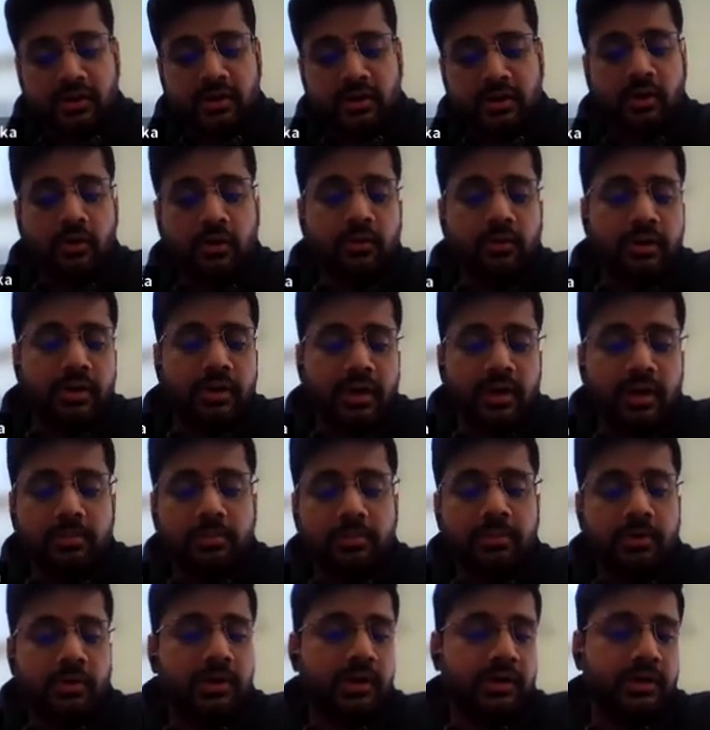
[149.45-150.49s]
how
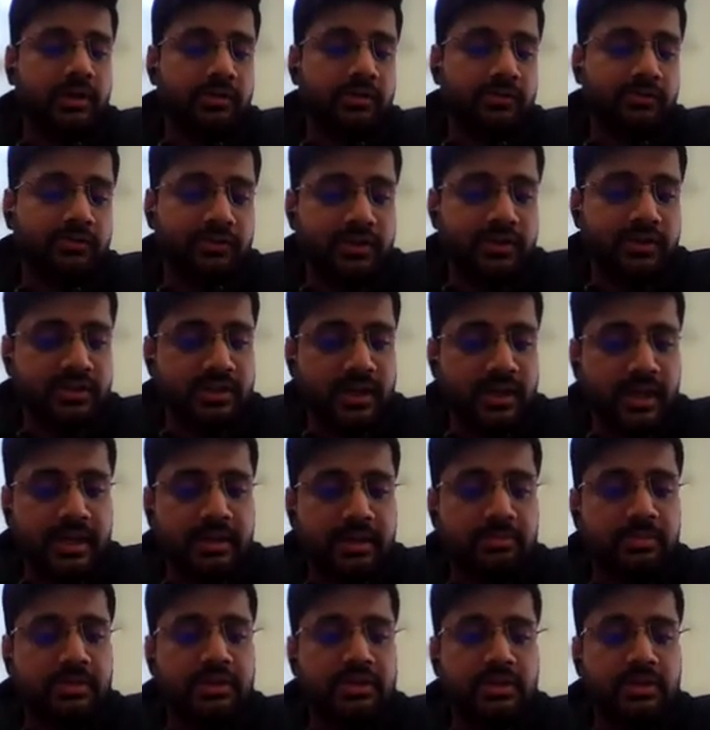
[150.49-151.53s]
unproductive this
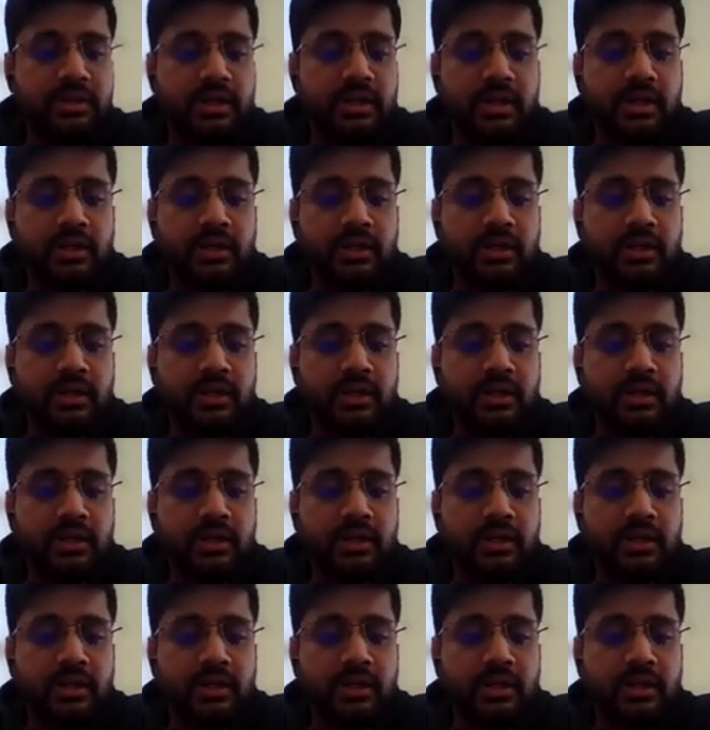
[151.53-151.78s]
time is